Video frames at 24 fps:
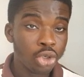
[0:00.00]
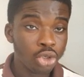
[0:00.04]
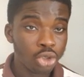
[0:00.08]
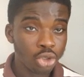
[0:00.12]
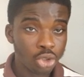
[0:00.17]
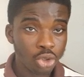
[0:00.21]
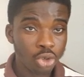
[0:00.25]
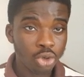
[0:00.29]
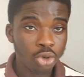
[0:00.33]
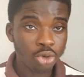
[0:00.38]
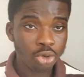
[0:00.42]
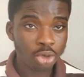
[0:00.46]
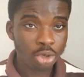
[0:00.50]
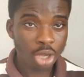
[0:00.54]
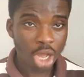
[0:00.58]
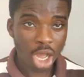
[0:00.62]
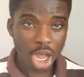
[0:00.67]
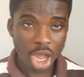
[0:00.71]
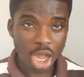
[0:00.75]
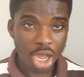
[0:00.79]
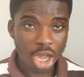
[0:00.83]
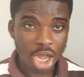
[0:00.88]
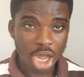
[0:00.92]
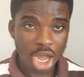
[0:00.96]
So
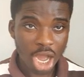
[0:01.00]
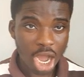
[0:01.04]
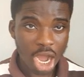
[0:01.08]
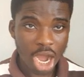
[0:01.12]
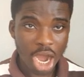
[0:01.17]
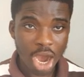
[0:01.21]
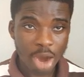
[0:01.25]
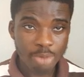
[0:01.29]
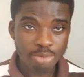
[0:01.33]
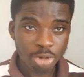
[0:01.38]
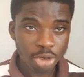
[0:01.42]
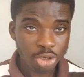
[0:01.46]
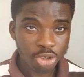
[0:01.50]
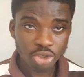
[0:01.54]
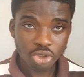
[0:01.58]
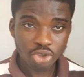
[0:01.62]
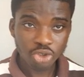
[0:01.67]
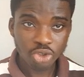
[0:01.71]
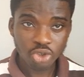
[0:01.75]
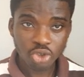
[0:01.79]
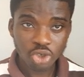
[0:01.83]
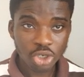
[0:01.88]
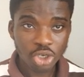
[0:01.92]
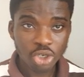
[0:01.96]
I'm not
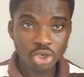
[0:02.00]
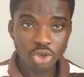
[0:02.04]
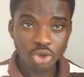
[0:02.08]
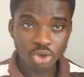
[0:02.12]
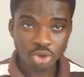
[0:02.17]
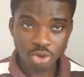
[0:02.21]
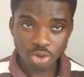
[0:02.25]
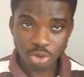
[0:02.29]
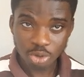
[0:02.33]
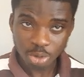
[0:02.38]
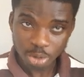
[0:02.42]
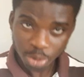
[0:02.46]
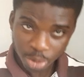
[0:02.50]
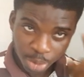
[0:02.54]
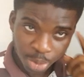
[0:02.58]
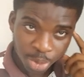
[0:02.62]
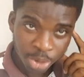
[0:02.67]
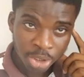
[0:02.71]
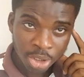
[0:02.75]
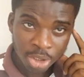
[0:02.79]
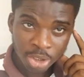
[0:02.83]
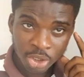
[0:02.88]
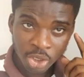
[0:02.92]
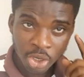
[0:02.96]
joking.
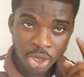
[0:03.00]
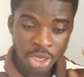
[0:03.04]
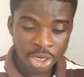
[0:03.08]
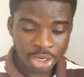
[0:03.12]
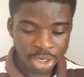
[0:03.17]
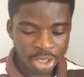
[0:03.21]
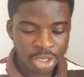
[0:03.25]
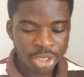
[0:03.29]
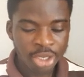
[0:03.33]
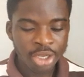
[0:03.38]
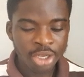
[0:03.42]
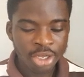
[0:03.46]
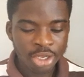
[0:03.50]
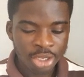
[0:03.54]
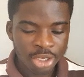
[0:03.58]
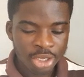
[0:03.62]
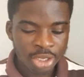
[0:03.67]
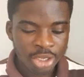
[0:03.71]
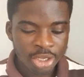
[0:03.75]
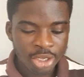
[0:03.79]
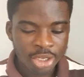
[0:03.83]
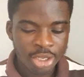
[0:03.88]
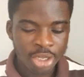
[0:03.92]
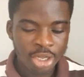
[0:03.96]
Put it here.
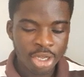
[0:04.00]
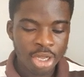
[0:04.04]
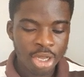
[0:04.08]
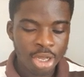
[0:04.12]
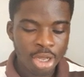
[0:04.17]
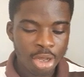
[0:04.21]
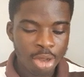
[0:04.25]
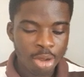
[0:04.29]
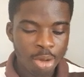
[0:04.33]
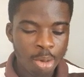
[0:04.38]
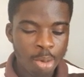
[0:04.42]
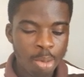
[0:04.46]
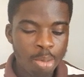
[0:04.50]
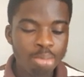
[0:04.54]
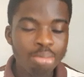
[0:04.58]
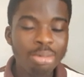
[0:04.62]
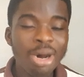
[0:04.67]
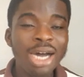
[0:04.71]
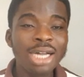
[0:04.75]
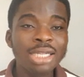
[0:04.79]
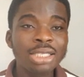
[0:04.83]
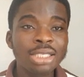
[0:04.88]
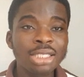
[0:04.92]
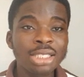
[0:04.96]

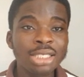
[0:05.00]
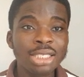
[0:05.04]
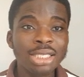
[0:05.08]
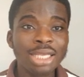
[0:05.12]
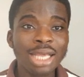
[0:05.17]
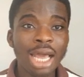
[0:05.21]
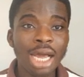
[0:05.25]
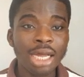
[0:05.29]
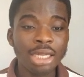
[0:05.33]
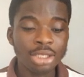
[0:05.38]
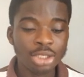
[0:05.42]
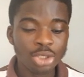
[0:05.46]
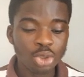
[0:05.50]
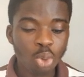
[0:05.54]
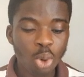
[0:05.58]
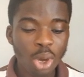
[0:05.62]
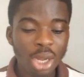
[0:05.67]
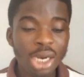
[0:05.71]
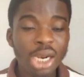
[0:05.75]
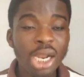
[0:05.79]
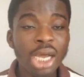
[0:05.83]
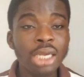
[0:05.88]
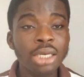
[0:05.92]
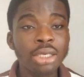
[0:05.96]
Mans cans
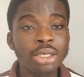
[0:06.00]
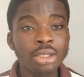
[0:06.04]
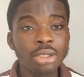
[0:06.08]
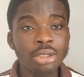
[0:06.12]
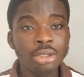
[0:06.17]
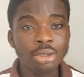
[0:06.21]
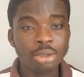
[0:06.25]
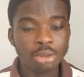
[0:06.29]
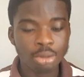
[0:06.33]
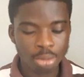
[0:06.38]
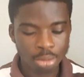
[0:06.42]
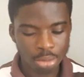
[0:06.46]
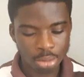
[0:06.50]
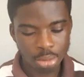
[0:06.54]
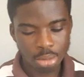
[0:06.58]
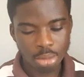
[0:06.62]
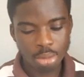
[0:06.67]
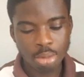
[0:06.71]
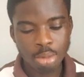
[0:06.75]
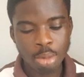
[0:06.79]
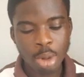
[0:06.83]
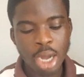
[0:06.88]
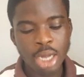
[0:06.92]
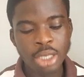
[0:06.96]
one LAN.
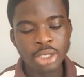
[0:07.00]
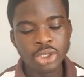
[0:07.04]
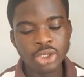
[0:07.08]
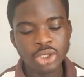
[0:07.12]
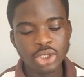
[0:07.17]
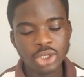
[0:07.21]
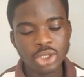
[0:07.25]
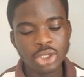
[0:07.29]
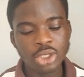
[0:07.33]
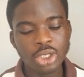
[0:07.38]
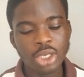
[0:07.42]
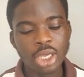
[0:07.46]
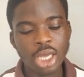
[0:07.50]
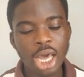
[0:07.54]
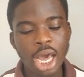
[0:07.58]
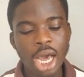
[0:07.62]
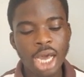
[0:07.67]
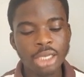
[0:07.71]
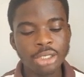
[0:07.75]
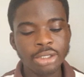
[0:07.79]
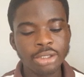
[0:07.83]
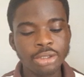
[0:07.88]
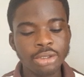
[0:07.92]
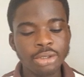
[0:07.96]
Mans
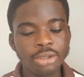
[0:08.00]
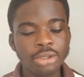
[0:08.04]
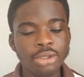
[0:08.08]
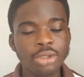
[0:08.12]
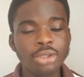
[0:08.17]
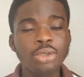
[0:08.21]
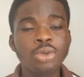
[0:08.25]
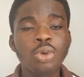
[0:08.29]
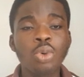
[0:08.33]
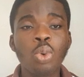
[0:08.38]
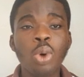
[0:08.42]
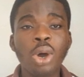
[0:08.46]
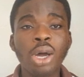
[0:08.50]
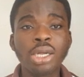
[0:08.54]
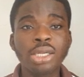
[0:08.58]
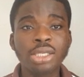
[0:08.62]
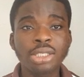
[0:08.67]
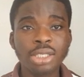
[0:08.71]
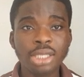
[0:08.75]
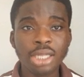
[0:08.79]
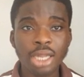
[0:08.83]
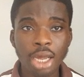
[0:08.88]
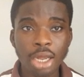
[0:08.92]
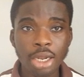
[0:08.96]
cans
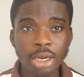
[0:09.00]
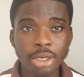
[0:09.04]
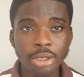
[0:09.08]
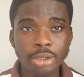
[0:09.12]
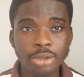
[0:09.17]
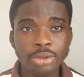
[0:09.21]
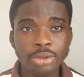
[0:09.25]
one's LAN.